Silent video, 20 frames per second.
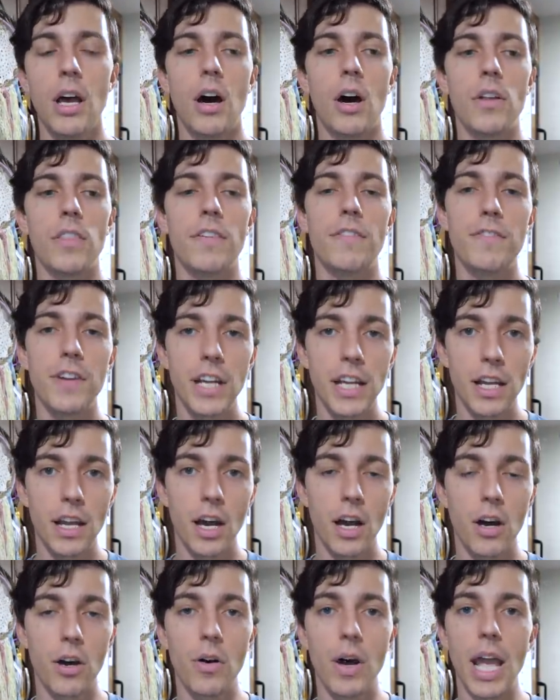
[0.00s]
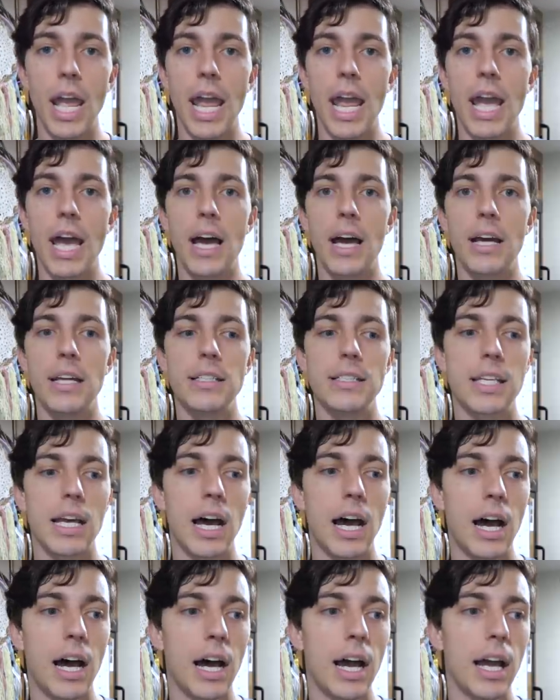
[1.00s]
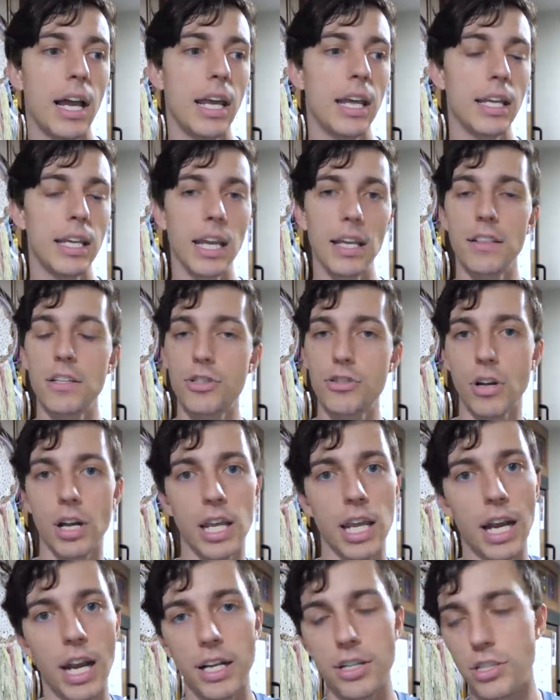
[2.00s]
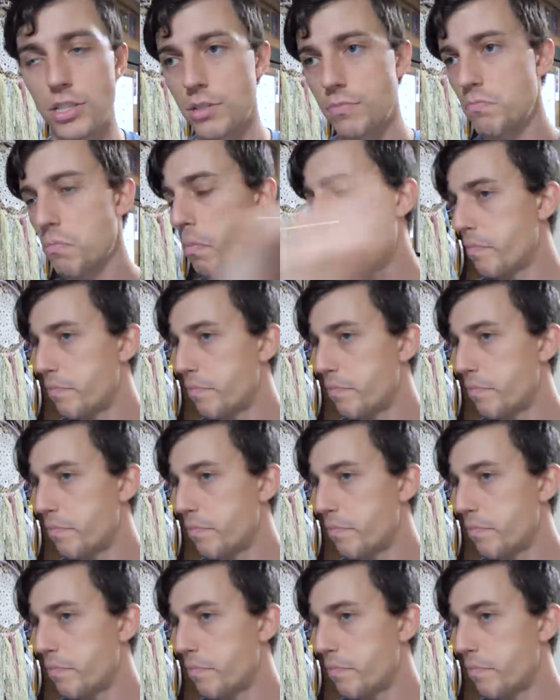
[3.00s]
on the video, and I get in the truck and I just,